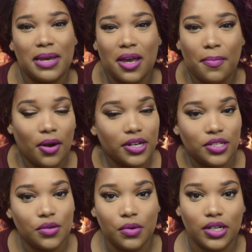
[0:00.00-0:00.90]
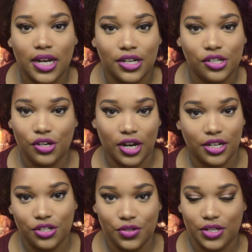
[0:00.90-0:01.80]
makeup artists in the world had to learn how
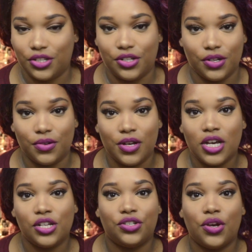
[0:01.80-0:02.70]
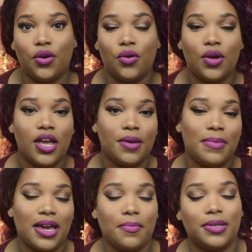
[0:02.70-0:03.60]
to do this too. So
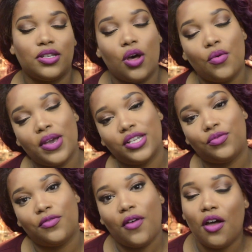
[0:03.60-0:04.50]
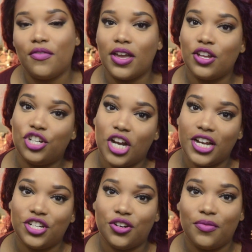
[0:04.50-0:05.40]
makeup is always revolving,
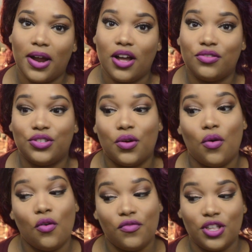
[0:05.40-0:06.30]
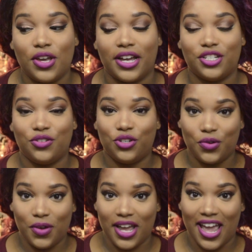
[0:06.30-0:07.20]
changing around, so hopefully you guys
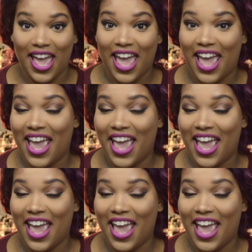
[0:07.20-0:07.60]
enjoy.